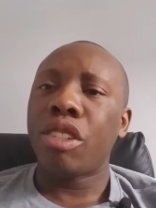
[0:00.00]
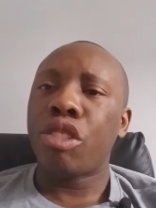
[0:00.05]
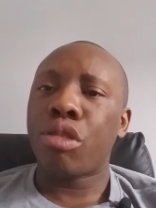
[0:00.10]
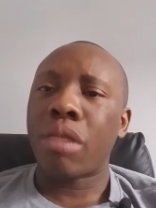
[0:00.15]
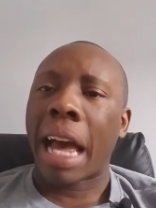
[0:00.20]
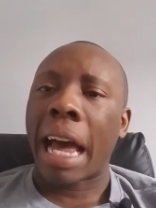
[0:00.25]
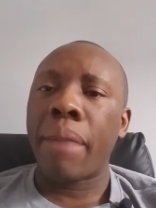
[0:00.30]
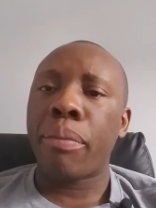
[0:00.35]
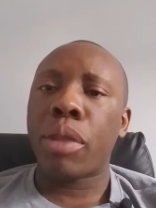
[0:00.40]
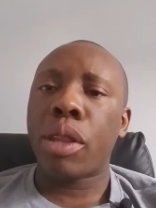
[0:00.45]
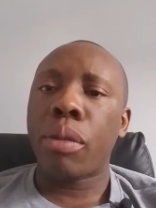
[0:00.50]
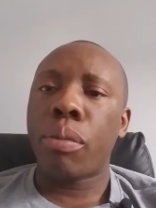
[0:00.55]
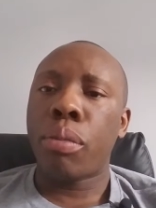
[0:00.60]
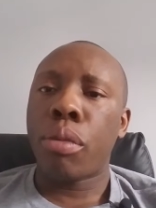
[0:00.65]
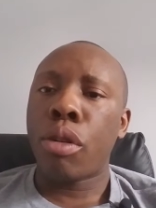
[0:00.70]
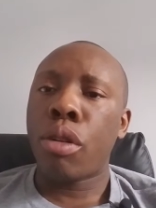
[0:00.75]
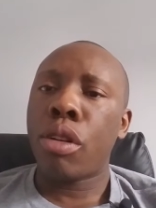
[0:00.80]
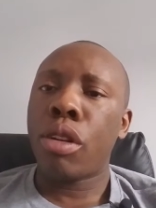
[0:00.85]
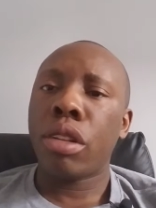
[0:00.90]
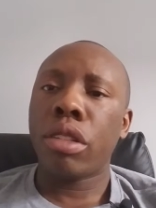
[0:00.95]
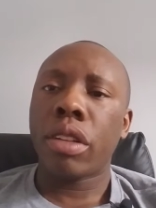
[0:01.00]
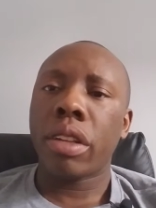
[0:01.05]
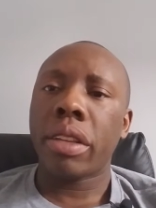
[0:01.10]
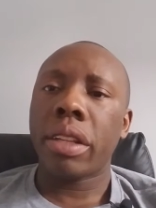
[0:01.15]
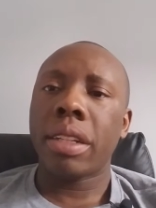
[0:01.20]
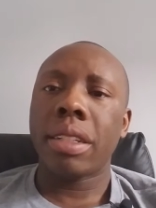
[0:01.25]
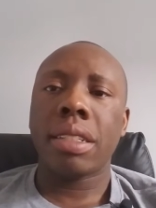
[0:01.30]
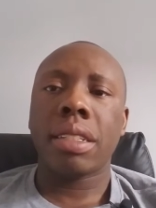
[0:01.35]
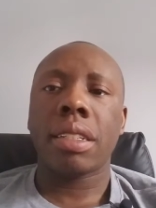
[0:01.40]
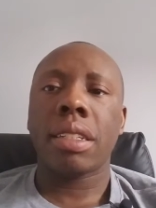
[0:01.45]
dropped the ball
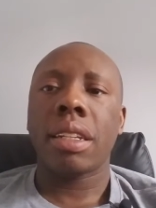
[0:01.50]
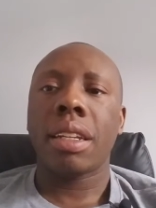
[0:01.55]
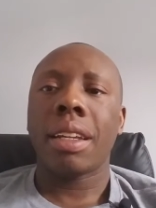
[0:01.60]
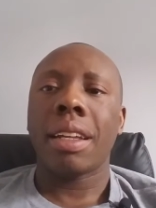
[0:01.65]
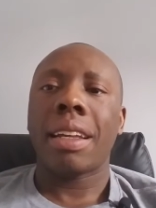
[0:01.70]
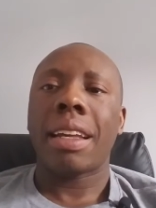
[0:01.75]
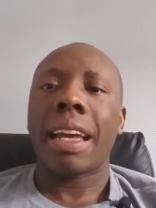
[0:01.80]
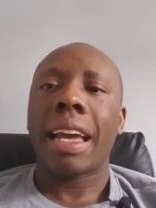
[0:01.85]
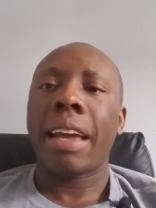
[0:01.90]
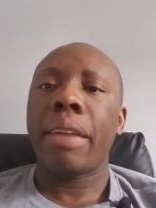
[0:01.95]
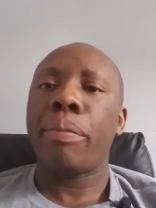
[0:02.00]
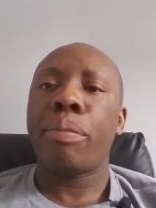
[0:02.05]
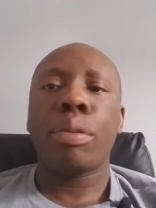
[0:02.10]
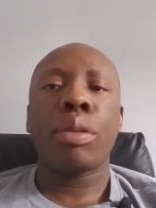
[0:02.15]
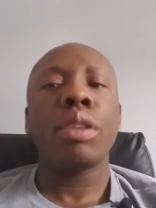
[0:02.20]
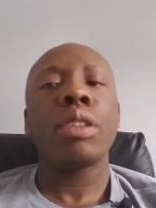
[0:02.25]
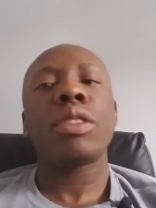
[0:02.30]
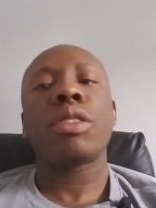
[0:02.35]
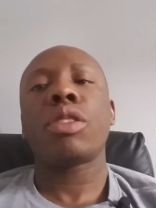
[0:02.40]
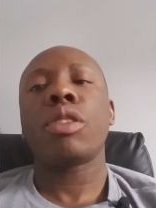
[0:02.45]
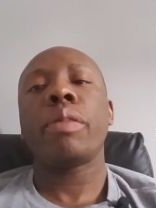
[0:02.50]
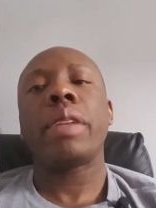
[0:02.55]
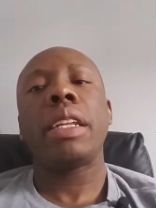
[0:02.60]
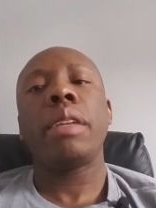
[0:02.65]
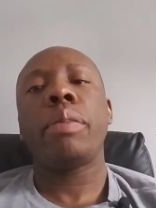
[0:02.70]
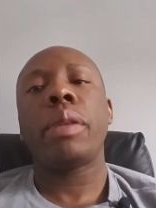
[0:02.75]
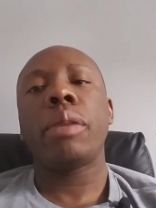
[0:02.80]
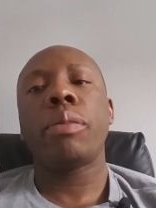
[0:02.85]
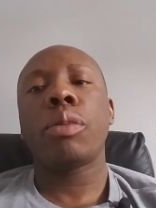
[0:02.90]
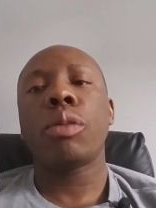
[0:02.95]
on this and put so
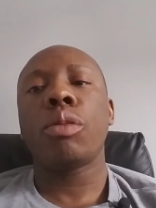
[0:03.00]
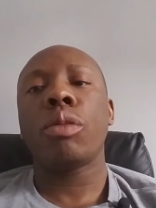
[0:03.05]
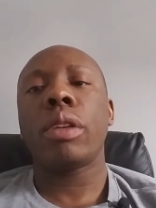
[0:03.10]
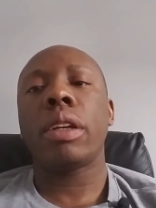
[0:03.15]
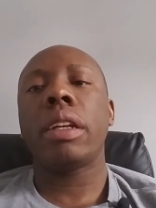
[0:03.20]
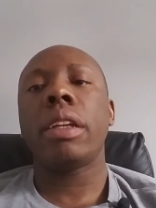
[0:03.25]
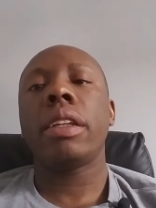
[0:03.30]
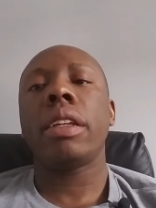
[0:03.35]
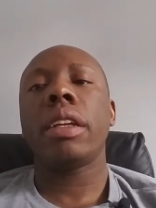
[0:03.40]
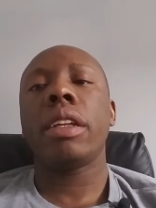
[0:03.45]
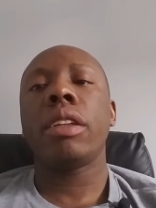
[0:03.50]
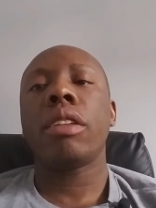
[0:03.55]
many people in,